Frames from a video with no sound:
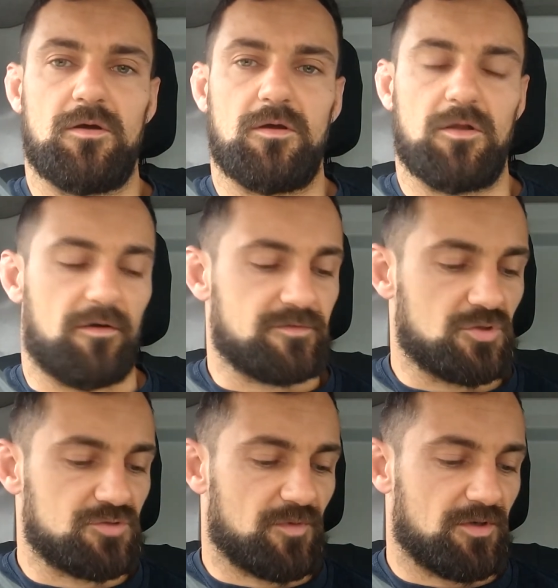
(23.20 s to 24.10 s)
lot of
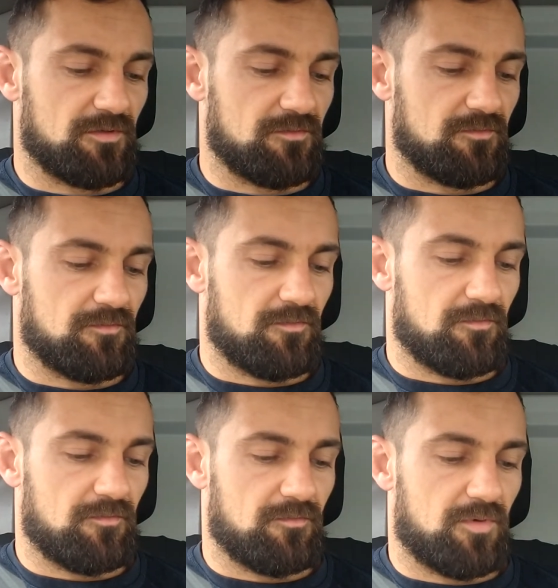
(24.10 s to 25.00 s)
judgment,
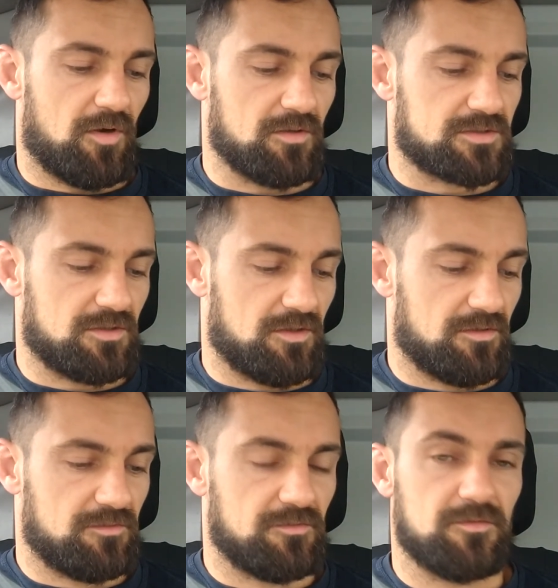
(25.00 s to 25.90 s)
but also